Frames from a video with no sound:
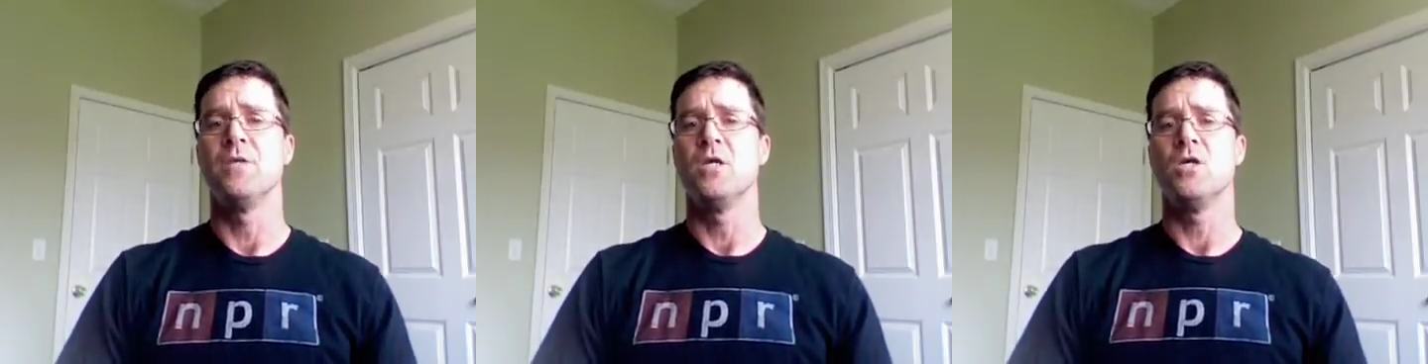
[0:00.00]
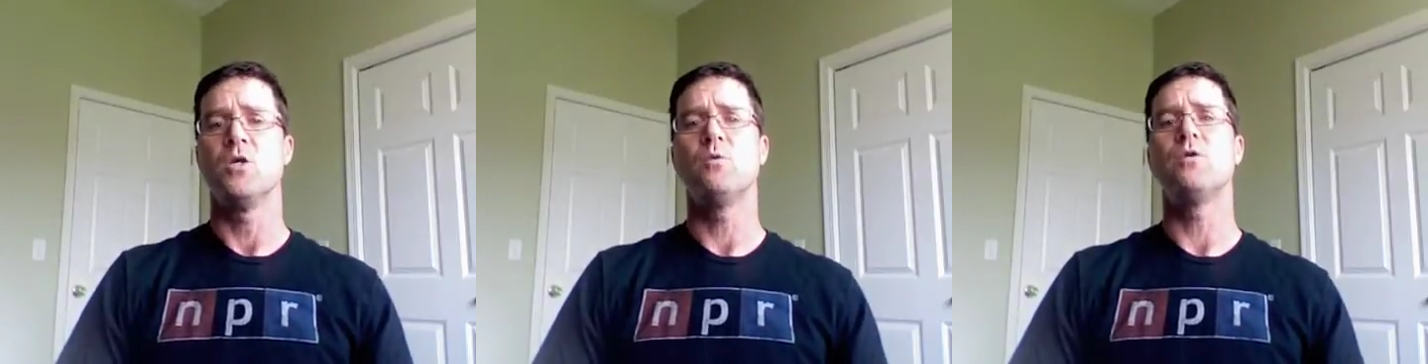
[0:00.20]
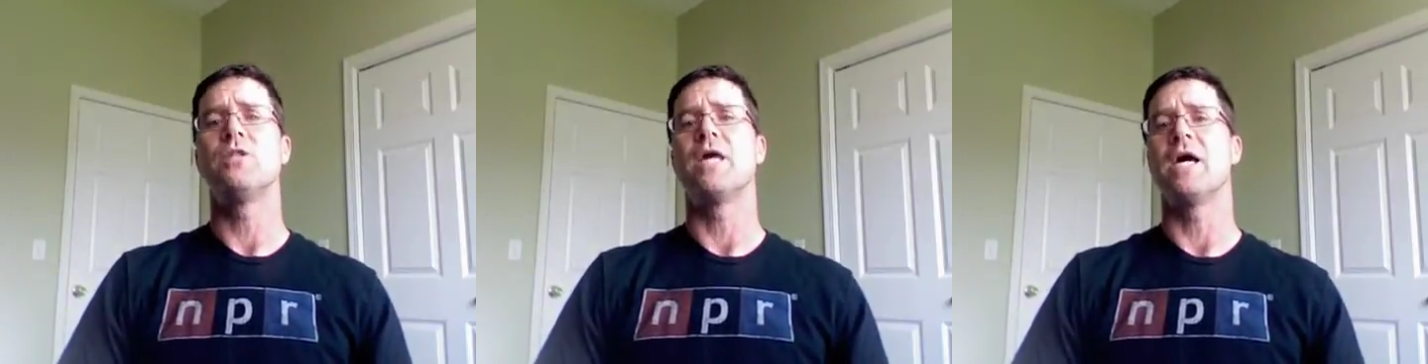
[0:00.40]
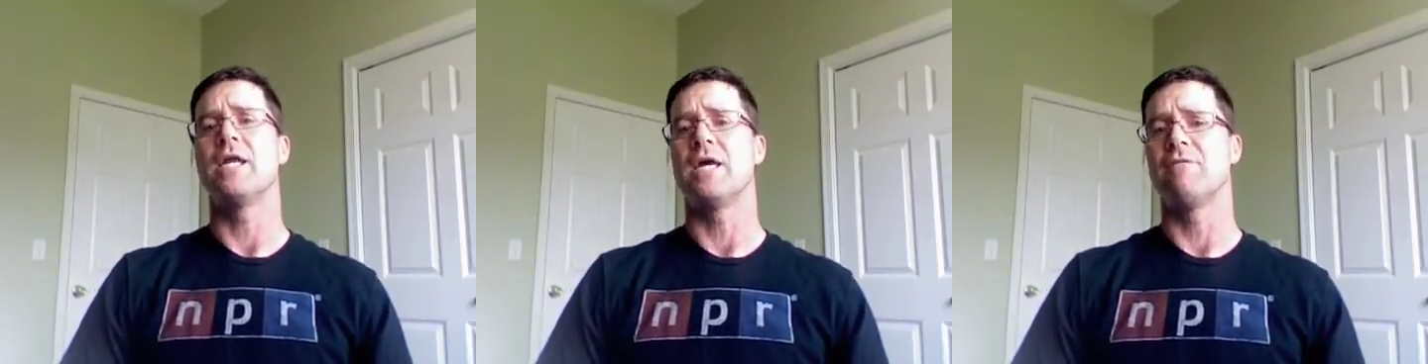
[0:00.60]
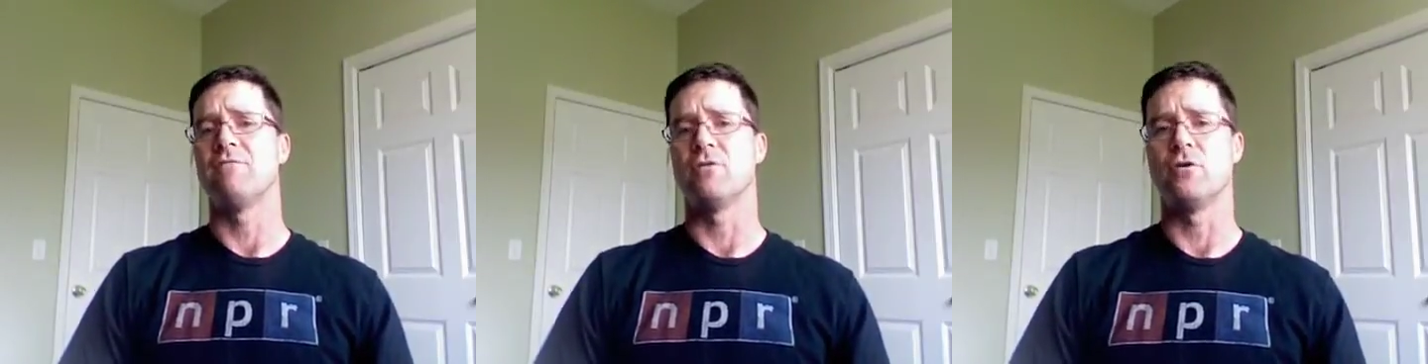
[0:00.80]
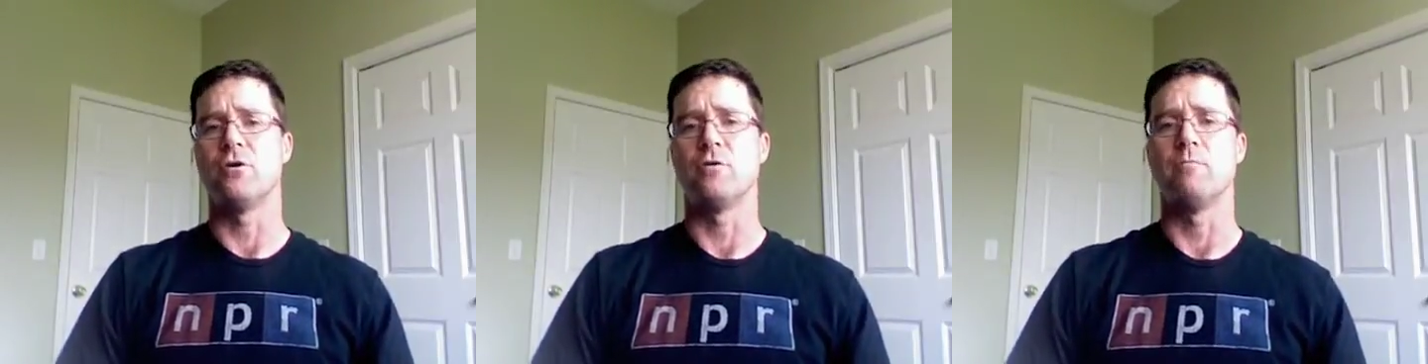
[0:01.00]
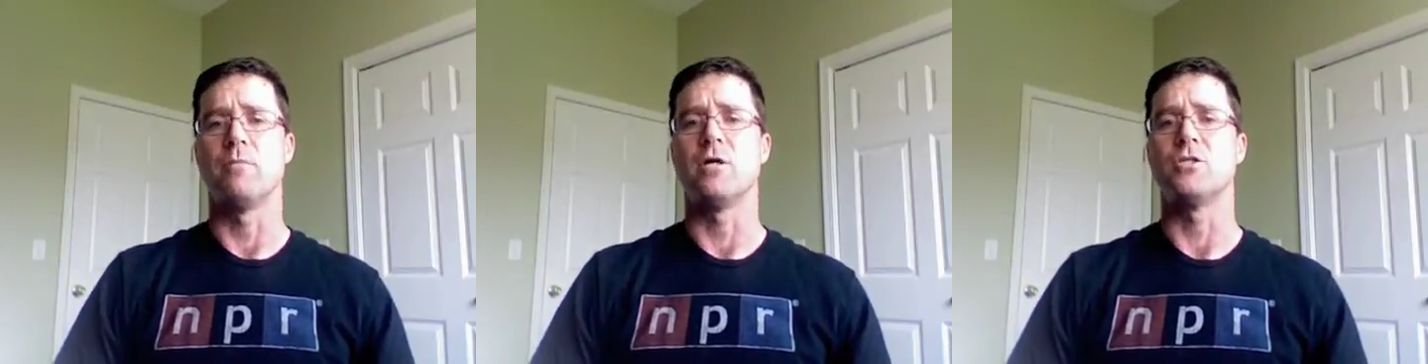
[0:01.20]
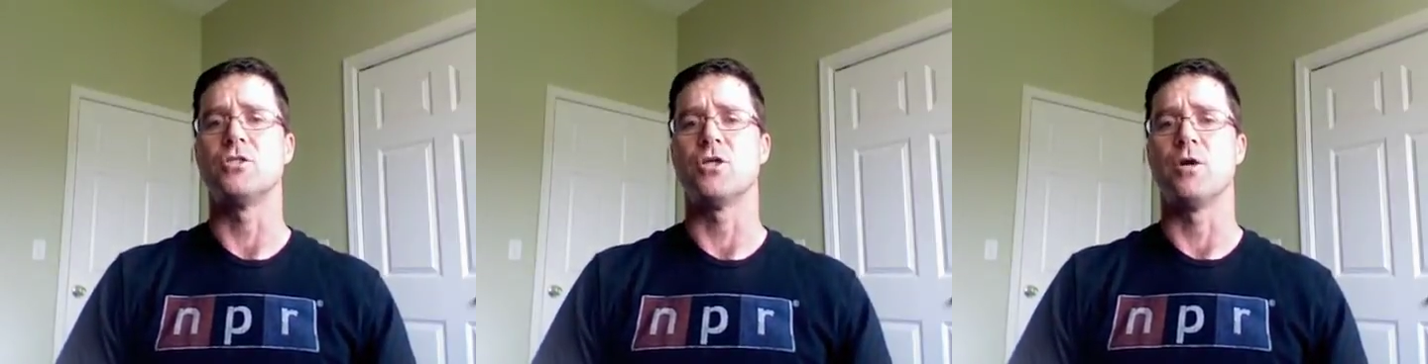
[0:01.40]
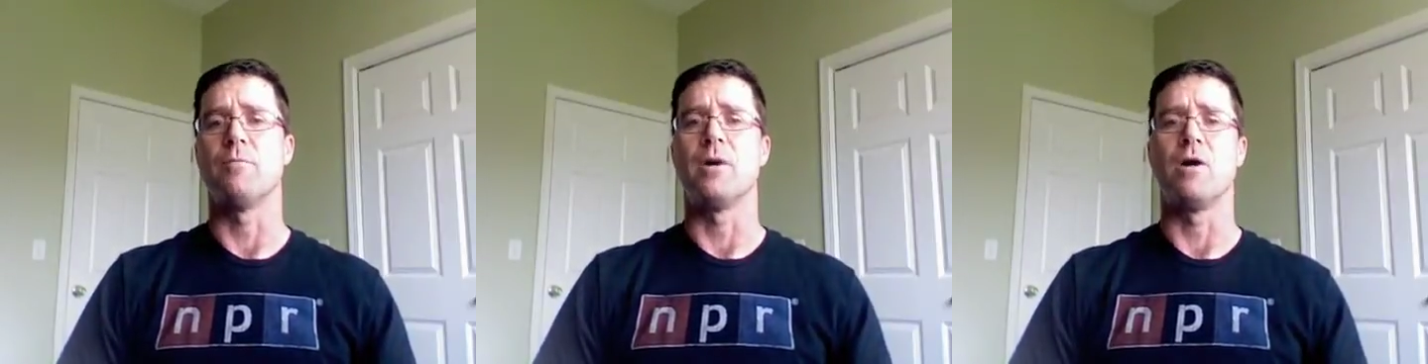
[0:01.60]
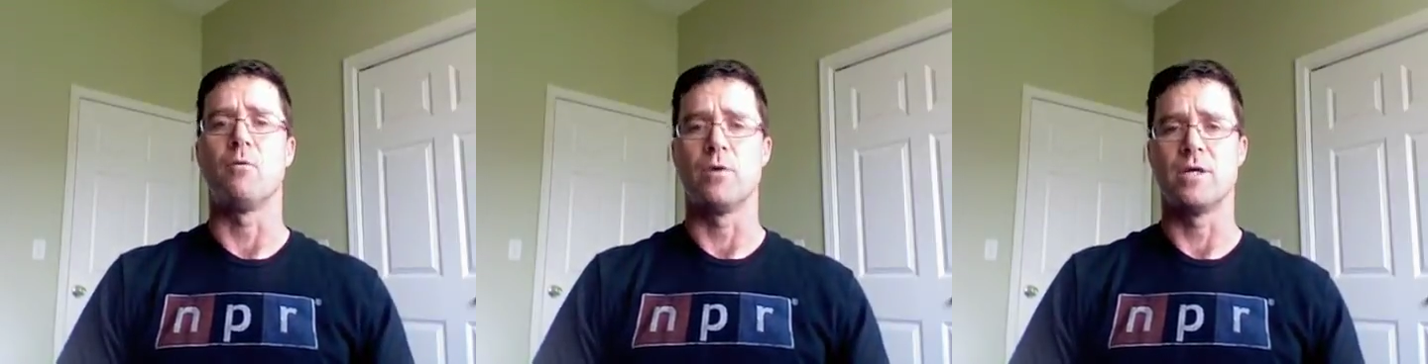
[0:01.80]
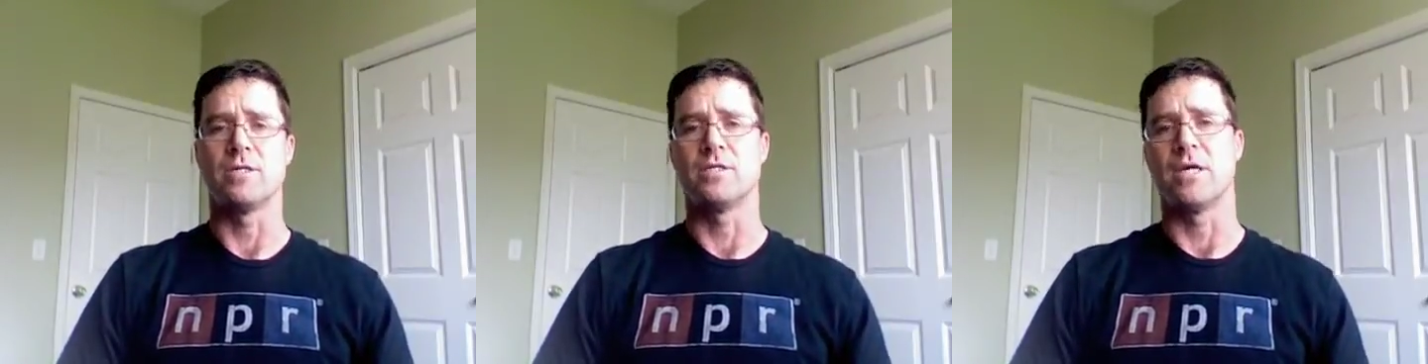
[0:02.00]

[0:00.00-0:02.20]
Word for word: you will not have learned much about what it